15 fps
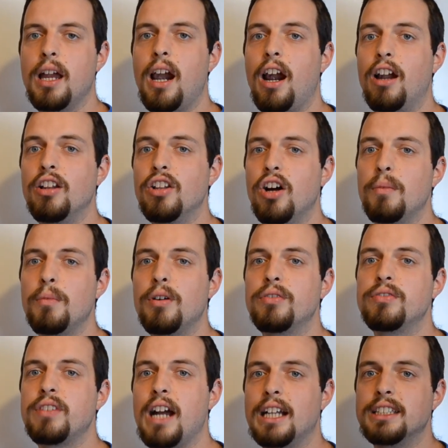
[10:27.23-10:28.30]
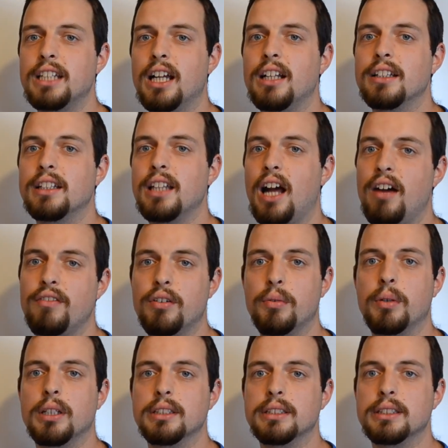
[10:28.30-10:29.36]
are a lot more fragile than other
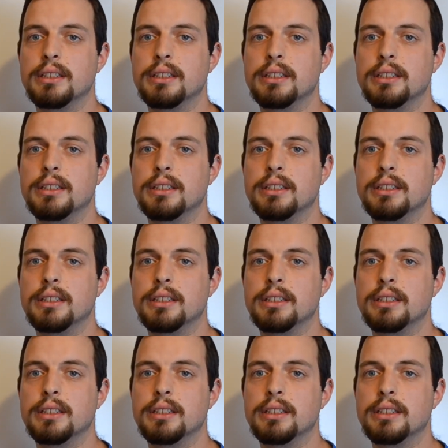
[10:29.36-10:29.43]
ones.